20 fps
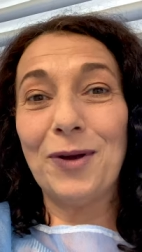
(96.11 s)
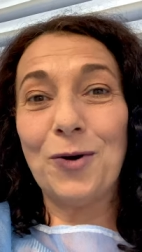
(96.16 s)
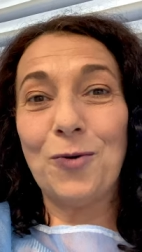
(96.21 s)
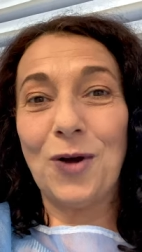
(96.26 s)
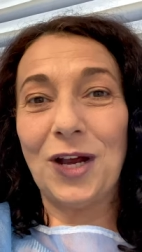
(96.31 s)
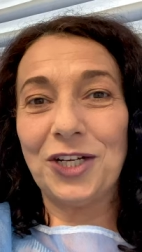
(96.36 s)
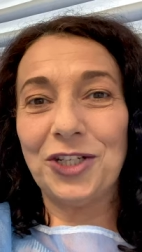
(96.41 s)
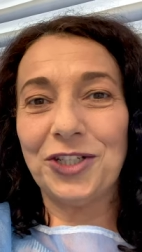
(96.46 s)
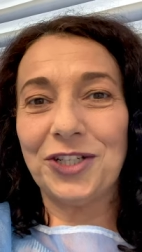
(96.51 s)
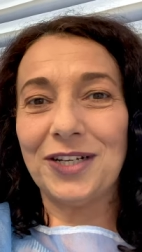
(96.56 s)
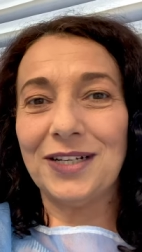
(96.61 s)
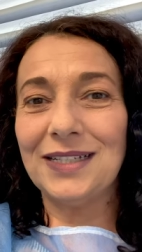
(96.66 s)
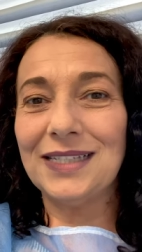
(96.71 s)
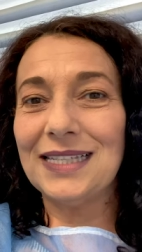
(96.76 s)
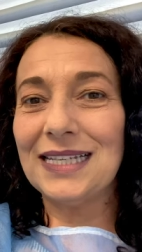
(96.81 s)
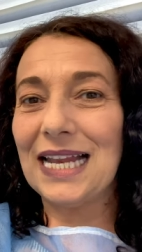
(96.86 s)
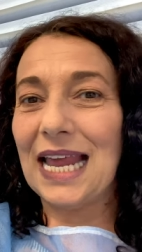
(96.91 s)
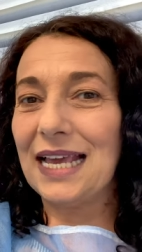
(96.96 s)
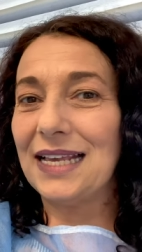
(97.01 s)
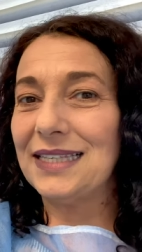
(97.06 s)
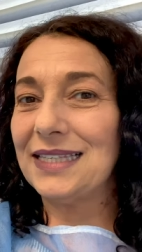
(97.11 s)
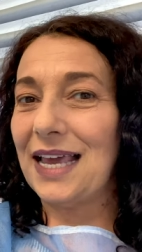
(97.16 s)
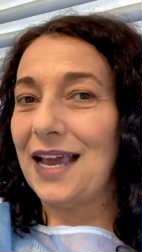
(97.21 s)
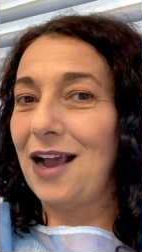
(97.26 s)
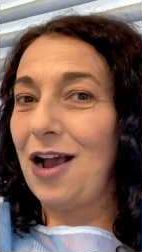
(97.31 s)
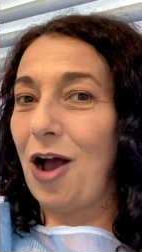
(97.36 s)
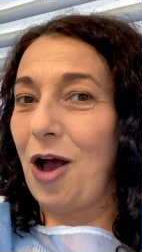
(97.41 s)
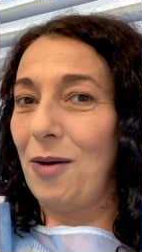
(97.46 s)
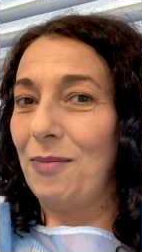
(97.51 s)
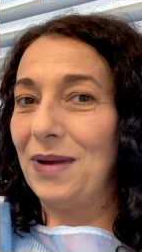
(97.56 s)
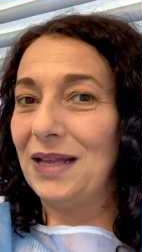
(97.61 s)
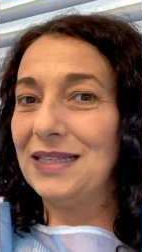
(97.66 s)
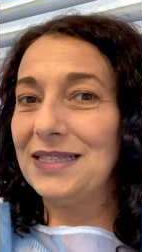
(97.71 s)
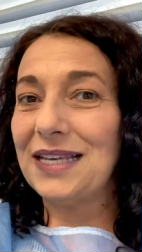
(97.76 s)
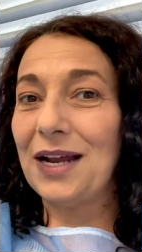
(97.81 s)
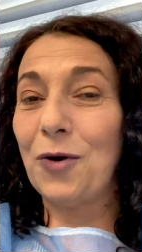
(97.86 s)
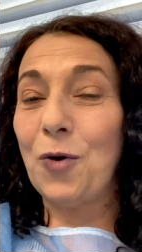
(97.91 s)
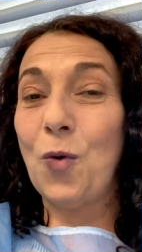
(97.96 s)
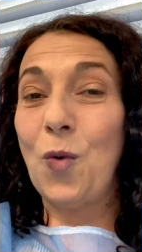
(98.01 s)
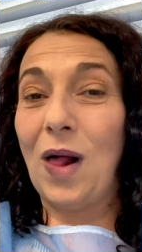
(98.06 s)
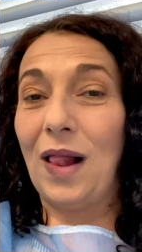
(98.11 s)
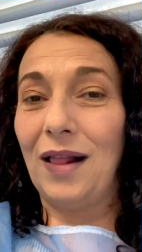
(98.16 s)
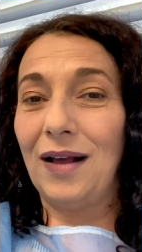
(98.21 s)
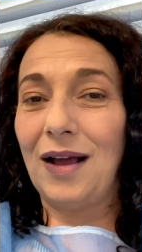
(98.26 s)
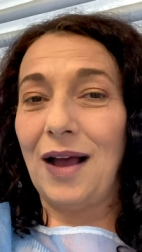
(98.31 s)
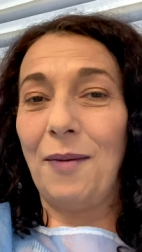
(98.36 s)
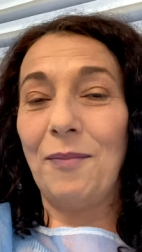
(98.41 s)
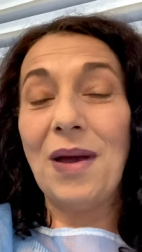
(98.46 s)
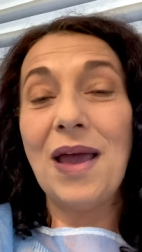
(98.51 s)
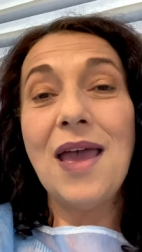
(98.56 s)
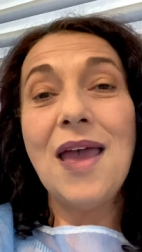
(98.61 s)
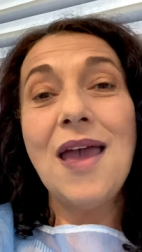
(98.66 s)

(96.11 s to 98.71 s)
Questions, likes, and comments are welcome.